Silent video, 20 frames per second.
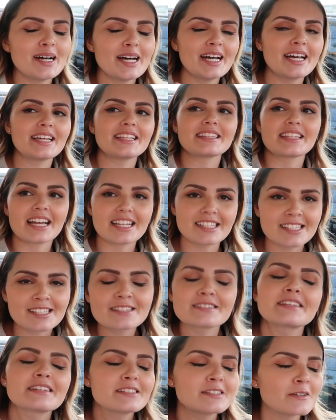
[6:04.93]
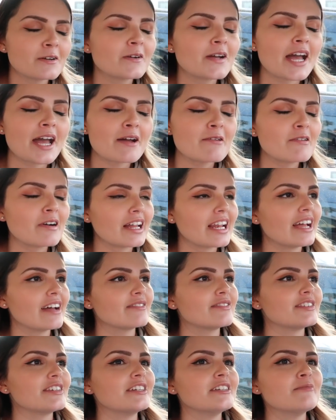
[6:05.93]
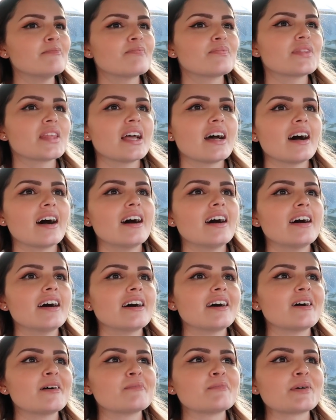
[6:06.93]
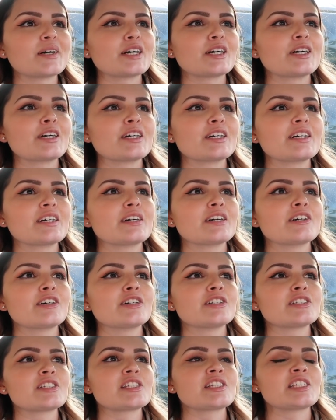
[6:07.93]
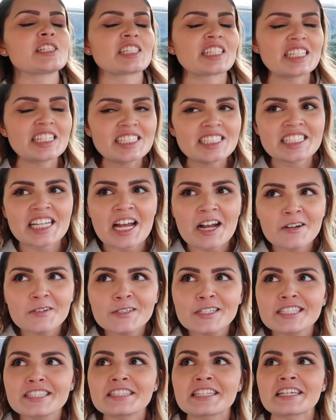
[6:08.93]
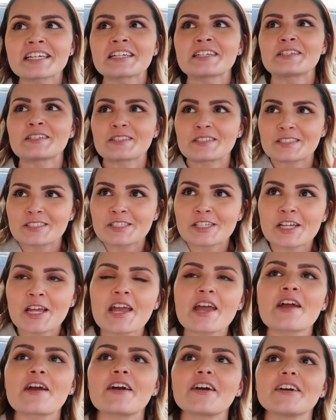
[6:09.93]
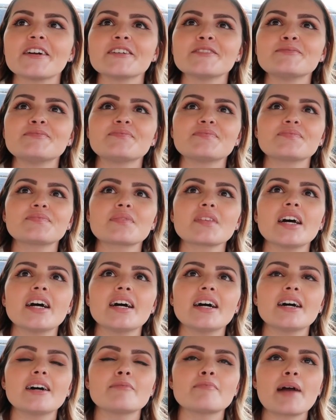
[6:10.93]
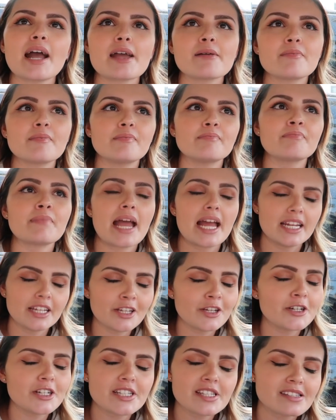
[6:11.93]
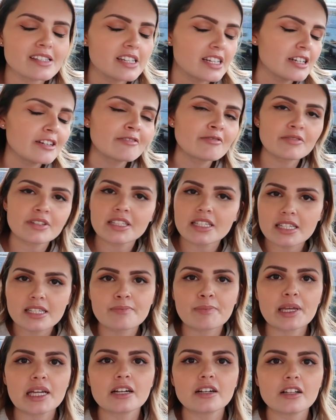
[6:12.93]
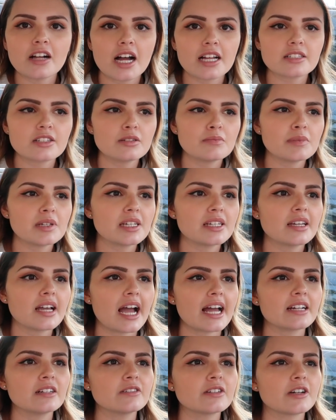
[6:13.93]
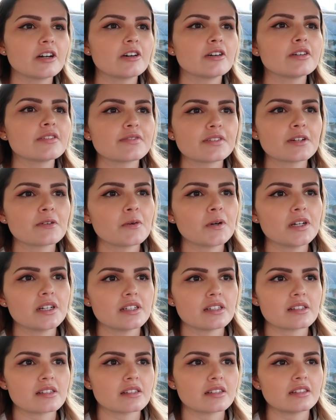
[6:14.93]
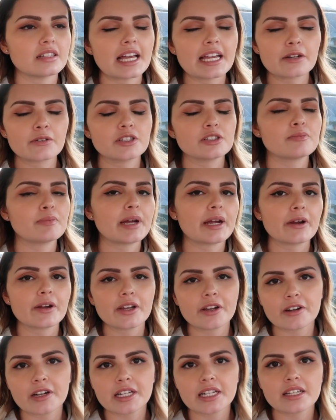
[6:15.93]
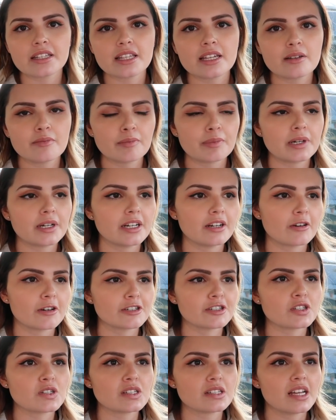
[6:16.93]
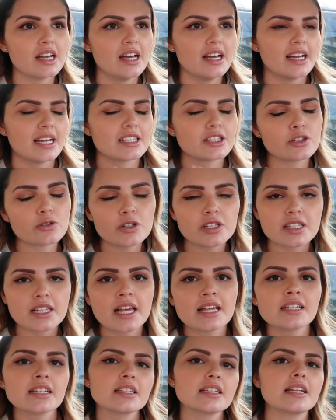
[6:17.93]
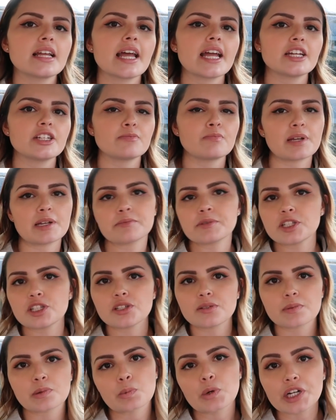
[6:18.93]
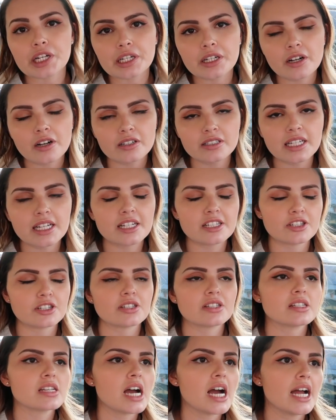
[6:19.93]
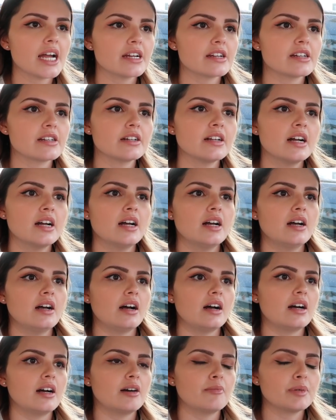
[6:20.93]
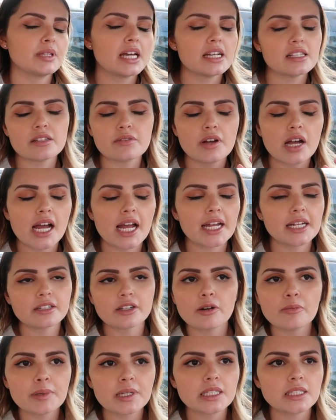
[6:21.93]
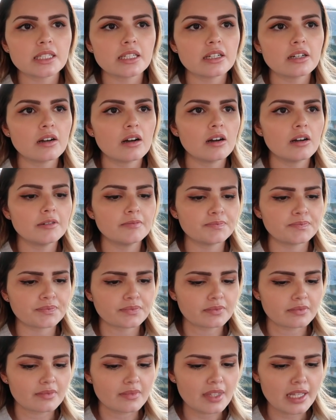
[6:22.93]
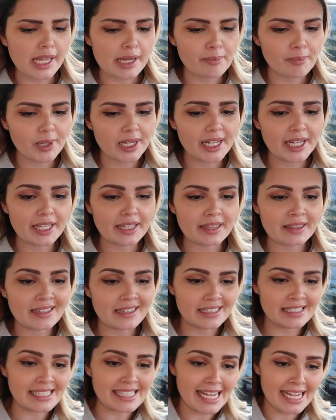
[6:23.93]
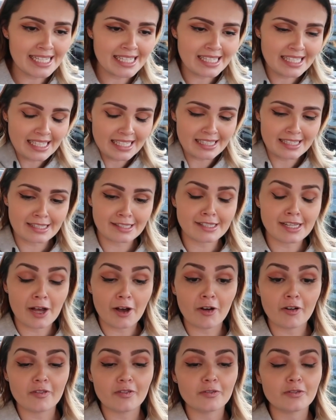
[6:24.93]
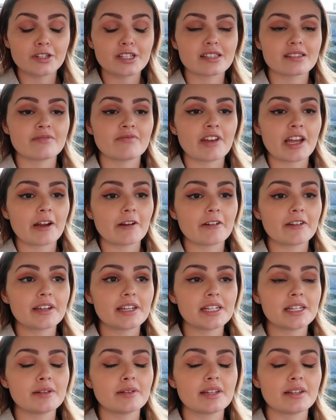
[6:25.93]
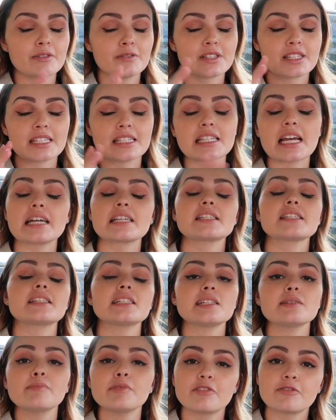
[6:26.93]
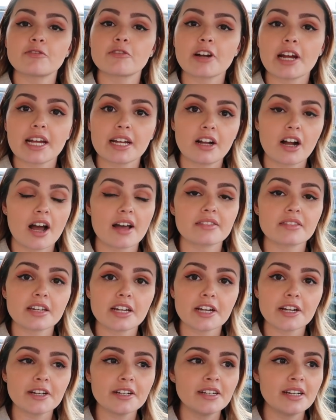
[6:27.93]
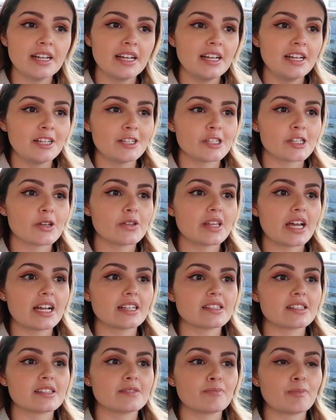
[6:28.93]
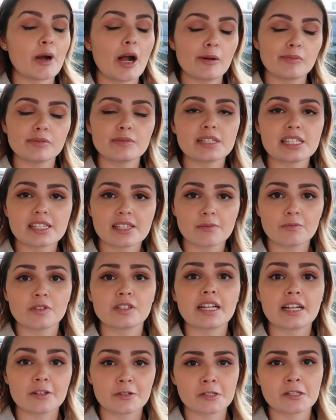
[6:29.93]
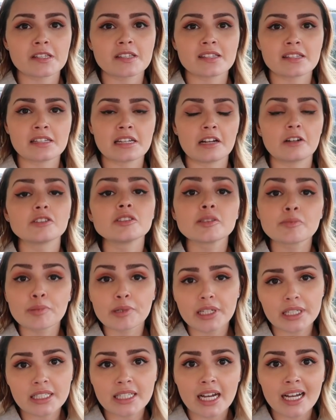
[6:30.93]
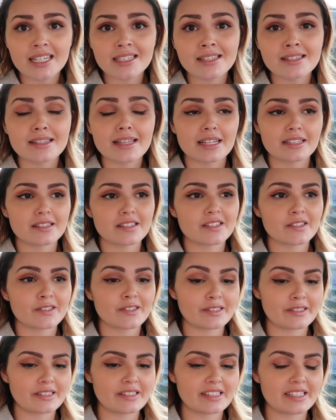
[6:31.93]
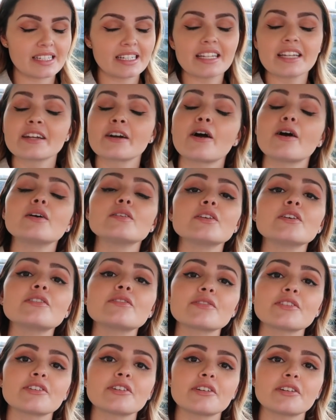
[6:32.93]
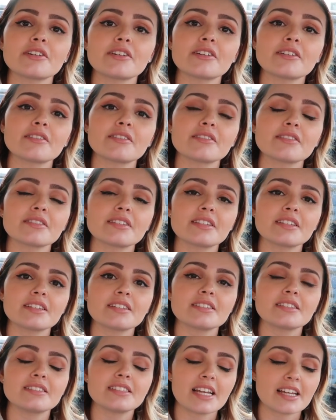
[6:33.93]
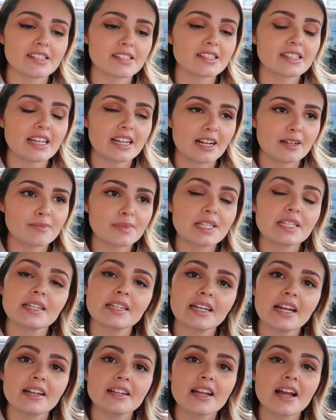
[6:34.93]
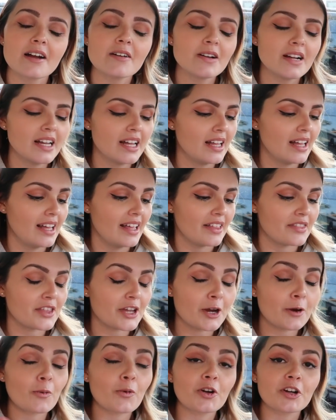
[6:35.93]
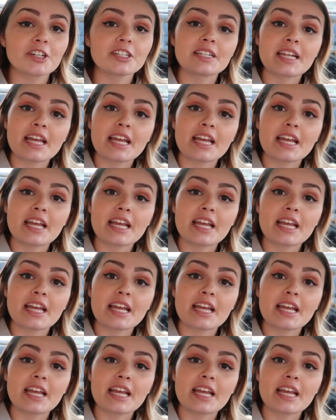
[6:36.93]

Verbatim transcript: But that's, that's okay, whatever. Um, sitting down in that chair, uh, my manicurist didn't really speak a lot to me. I don't know if it was a language barrier or anything, but or she, it's towards the end of the day. Maybe she's been working all day and she's tired, uh, but that's fine, no big deal. But the desk itself was very, it was dusty before I got there. So that's probably someone else's nail debris dust that's sitting all over the desk that I'm sitting at now. There were